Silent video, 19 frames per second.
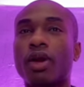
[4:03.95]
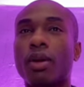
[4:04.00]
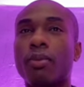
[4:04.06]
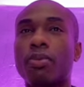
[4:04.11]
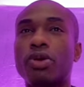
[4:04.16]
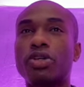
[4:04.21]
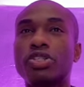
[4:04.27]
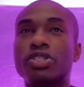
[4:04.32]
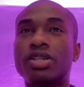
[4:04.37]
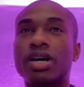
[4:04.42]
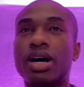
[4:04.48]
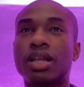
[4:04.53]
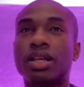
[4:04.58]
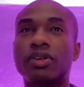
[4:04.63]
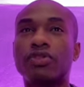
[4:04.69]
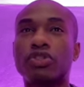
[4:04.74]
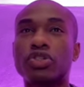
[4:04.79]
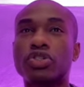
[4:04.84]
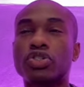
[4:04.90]

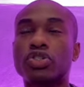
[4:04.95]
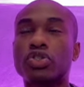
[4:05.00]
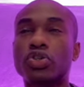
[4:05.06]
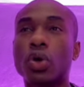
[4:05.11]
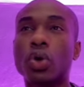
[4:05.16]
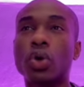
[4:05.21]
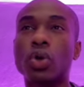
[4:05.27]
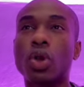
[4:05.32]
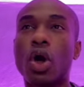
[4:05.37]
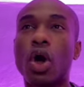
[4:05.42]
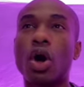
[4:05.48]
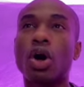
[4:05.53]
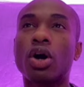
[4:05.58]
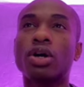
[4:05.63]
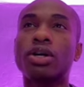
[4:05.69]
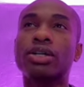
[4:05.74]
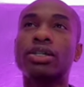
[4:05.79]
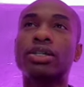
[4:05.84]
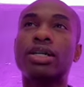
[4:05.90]
personality for so
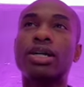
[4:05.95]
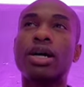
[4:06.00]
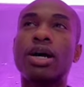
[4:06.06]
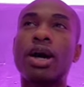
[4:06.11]
long